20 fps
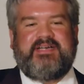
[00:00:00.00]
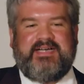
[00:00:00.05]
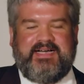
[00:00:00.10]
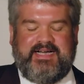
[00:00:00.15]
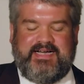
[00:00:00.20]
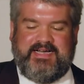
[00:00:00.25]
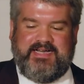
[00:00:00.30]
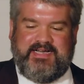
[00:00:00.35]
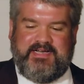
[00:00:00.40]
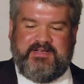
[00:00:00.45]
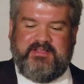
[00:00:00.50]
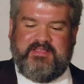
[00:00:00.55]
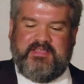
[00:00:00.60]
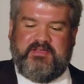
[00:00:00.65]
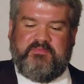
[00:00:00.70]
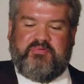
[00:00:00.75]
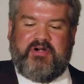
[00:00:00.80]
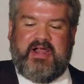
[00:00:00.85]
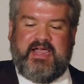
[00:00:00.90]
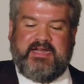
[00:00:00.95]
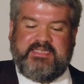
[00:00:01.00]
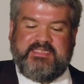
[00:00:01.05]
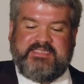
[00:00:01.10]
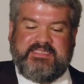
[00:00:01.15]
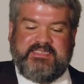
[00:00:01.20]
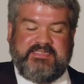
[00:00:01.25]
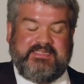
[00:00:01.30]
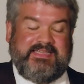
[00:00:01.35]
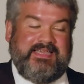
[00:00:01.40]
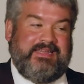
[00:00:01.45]

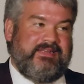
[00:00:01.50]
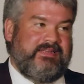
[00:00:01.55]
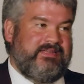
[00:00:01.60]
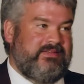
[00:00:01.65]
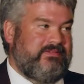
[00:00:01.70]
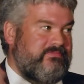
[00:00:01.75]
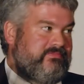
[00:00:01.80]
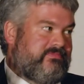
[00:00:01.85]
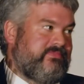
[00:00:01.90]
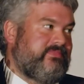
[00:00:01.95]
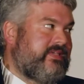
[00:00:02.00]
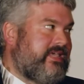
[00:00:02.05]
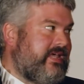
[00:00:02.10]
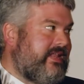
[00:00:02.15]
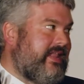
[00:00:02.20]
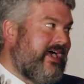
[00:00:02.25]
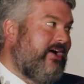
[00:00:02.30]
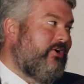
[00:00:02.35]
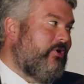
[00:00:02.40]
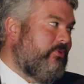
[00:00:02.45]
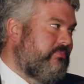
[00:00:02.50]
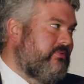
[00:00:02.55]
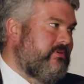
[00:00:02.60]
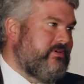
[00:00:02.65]
practices can help.